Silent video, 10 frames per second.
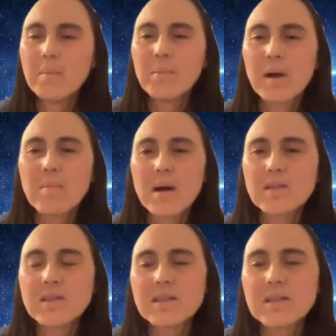
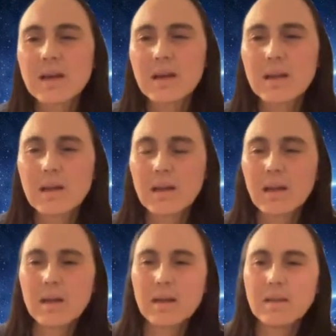Parmanji said,
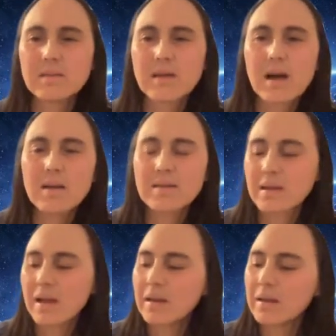get
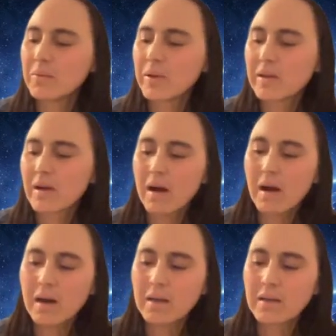intoxicated with
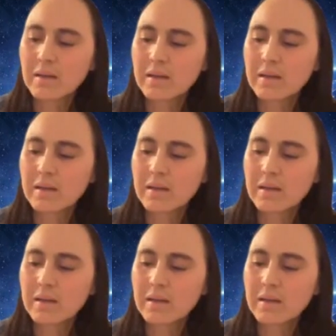God.